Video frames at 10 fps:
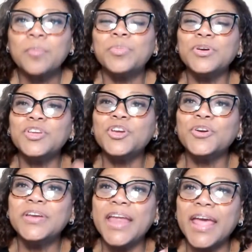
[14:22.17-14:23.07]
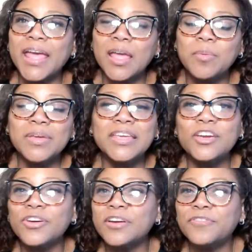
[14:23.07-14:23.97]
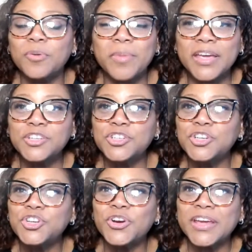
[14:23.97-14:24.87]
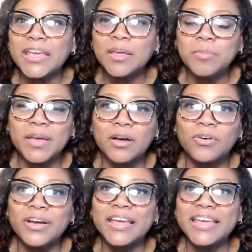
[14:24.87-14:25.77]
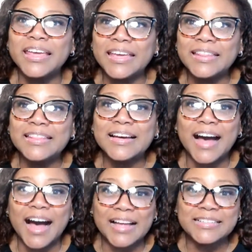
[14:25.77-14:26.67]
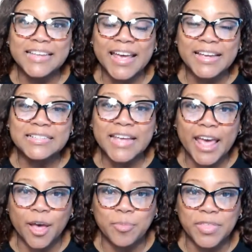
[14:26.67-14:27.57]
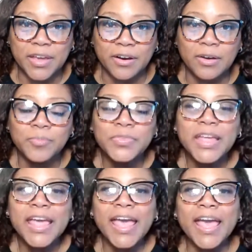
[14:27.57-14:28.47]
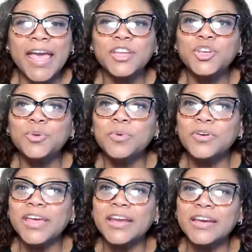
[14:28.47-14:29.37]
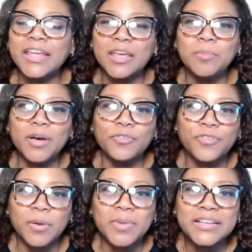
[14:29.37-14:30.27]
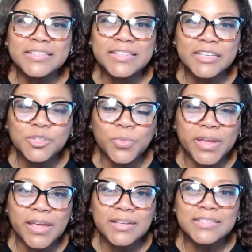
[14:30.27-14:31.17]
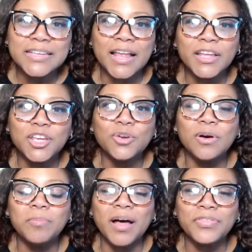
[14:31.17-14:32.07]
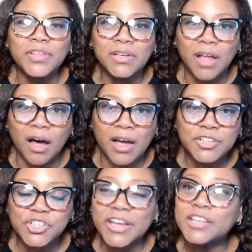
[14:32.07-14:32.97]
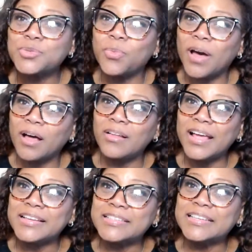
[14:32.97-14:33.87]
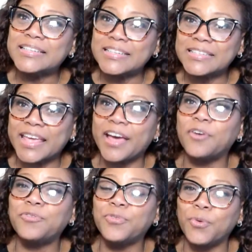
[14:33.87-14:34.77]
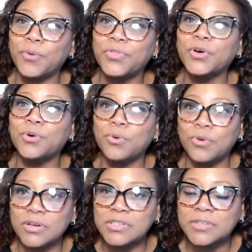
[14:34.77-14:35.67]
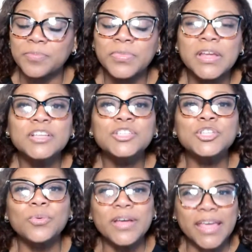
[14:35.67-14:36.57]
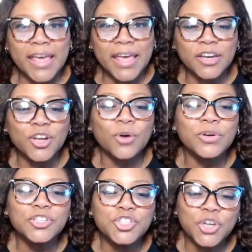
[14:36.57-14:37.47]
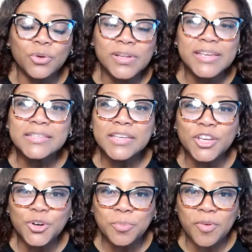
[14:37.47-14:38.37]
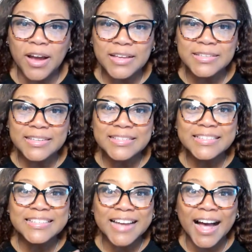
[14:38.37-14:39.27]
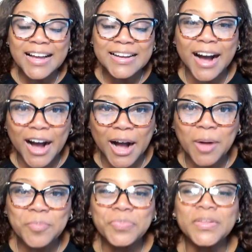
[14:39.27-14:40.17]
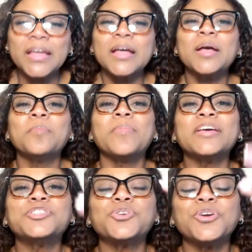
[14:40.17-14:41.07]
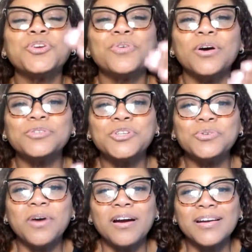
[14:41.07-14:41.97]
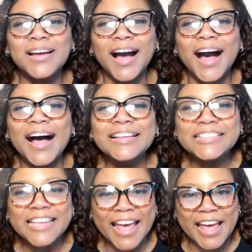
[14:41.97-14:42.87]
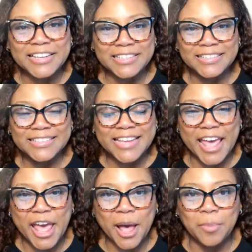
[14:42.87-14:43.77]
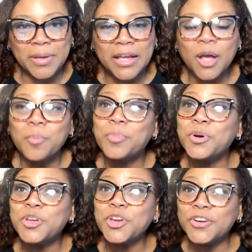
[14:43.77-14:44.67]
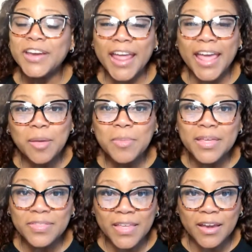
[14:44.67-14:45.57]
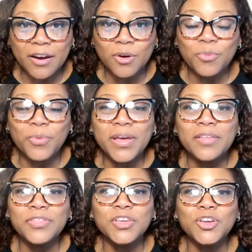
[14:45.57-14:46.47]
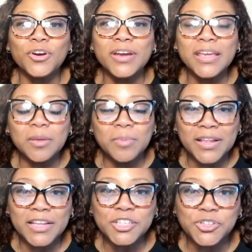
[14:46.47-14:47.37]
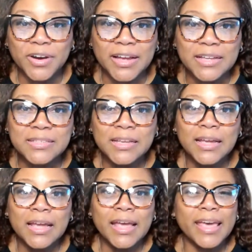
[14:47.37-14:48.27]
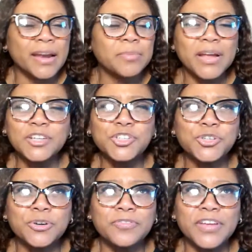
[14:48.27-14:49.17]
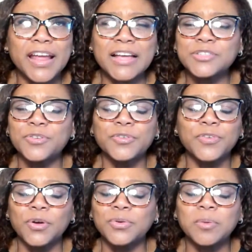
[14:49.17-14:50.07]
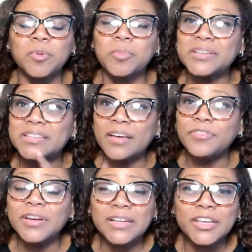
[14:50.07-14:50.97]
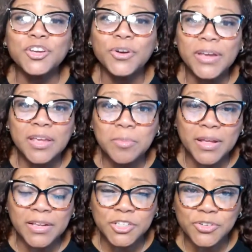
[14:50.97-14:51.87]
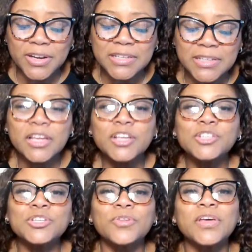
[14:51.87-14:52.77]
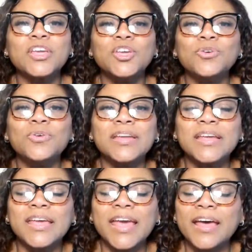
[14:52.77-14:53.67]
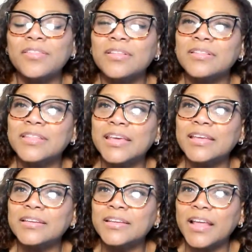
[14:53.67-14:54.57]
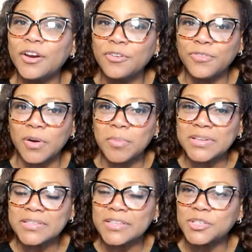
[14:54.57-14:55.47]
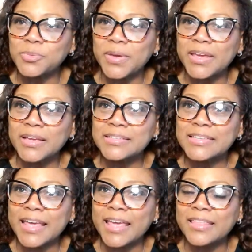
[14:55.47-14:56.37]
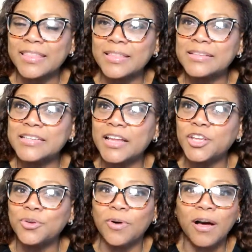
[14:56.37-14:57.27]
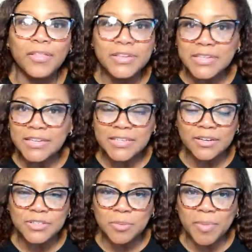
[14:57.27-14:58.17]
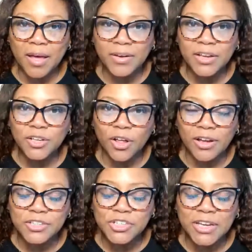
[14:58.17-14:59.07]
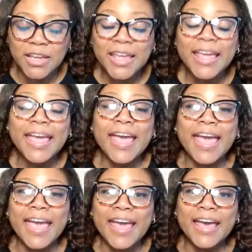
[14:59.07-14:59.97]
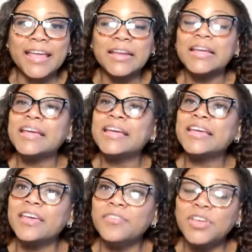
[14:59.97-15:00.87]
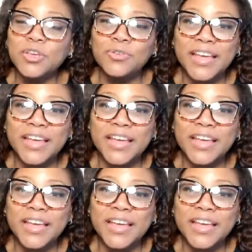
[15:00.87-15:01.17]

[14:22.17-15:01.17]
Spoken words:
Put your name, your information, your email in the contact tab there, and you will get an email from us this week telling you about the launch as well as the discount for the course. So again, go to joleaseenterprises.com. Make sure you go to our contact tab. Put your name in there with your email address. And I'm not sure if it asks for a phone number, but definitely your email address so that you can get the letter from us this week saying, telling you all the details about it launching and giving you